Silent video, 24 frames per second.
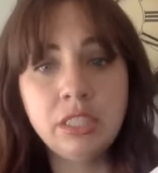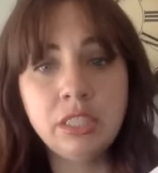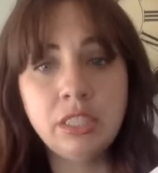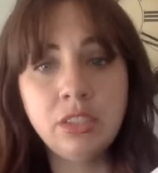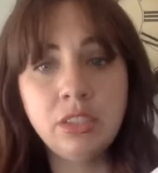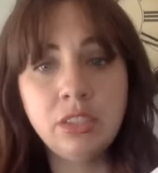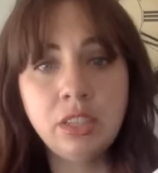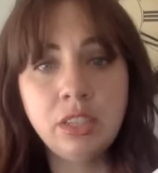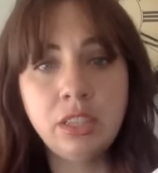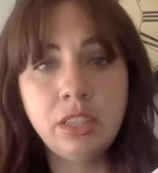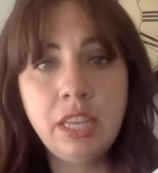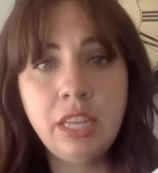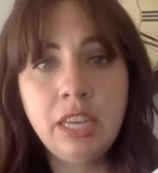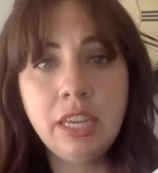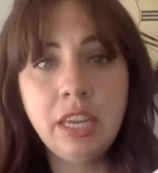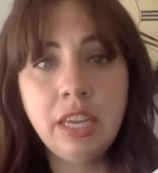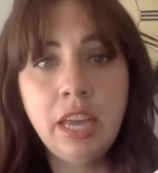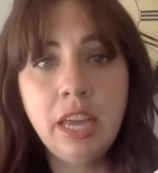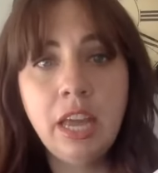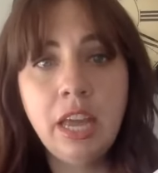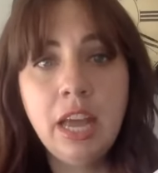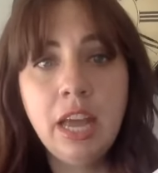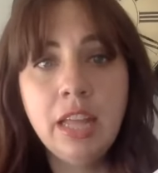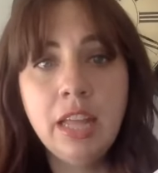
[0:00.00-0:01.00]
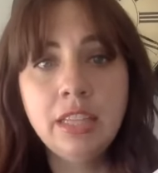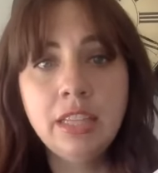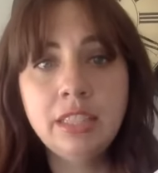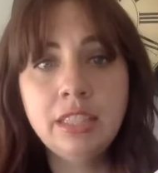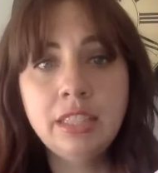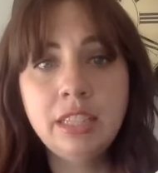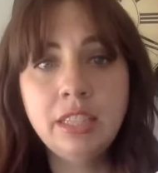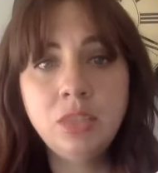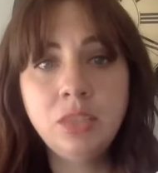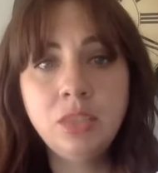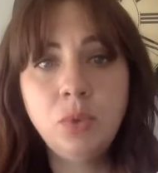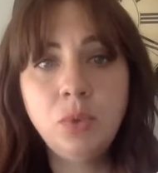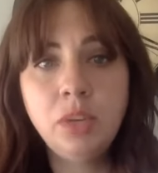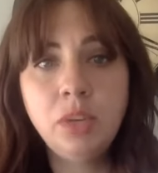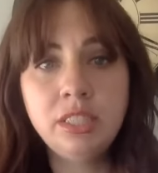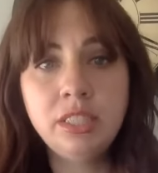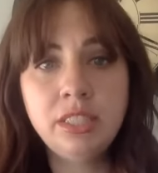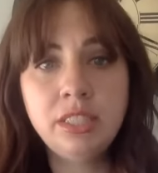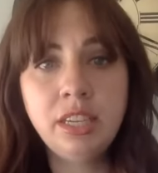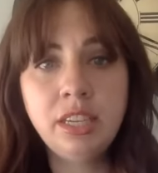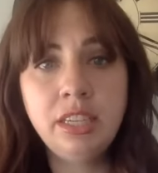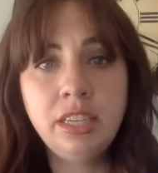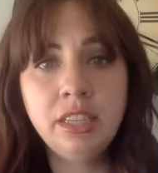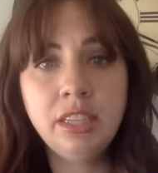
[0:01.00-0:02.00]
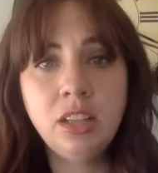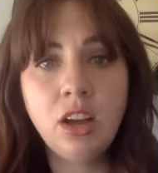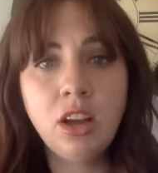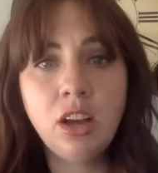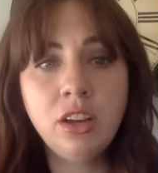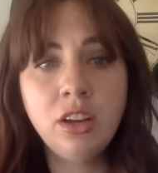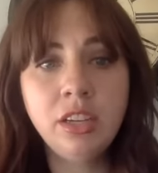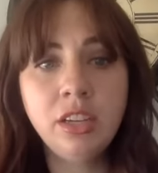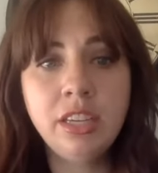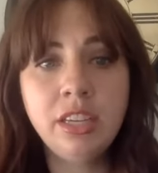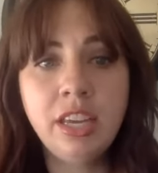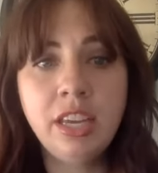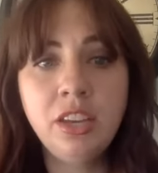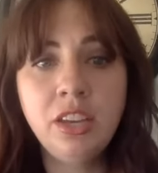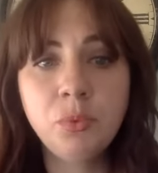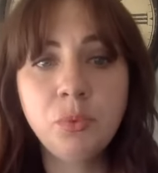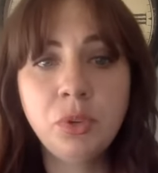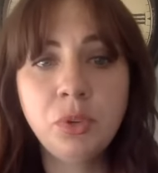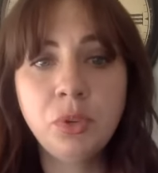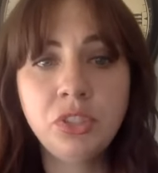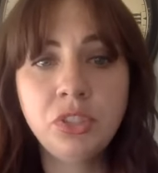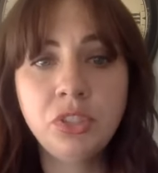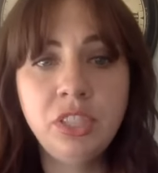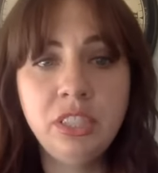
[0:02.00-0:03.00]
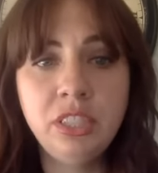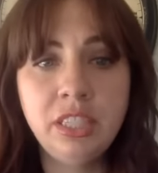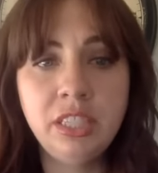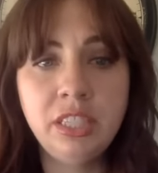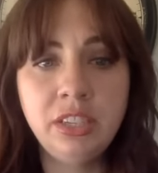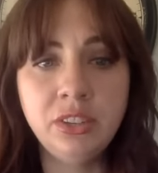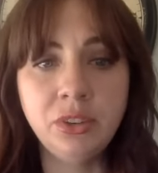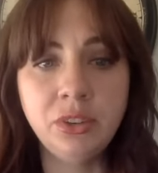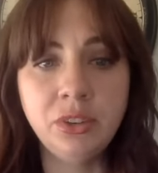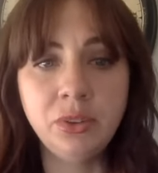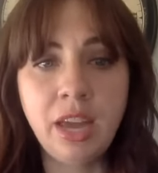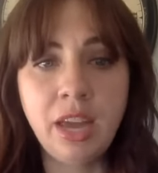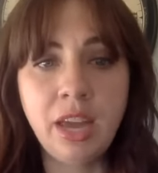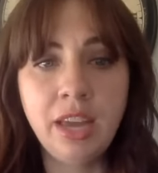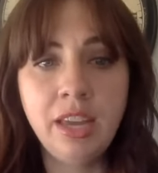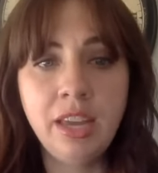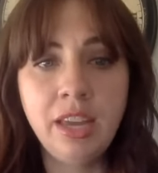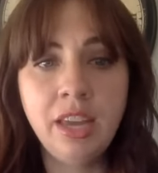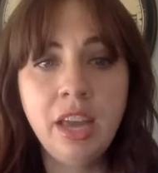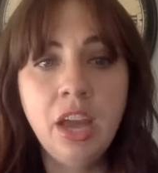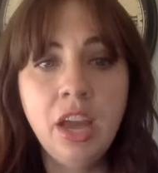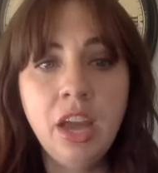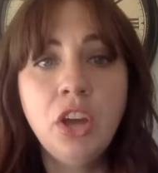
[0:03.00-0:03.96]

There's a link that says want to study along, get your worksheets here, okay?